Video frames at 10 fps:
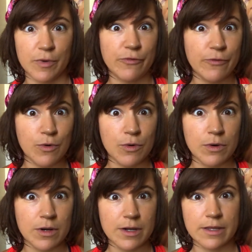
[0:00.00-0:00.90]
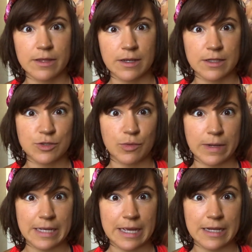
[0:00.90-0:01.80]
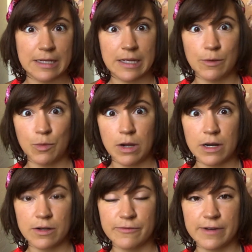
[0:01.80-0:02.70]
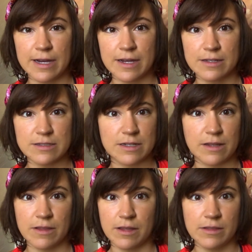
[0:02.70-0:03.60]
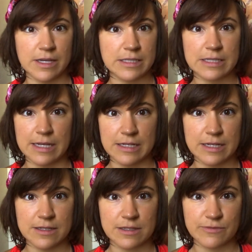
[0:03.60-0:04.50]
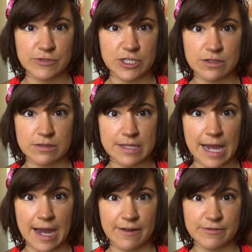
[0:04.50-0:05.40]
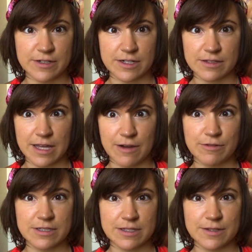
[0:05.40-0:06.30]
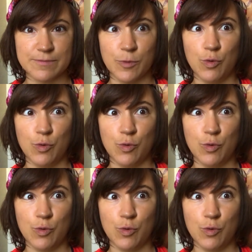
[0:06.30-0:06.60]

before, and then a 28 day water fast, and then like 10 days of juice after. That was a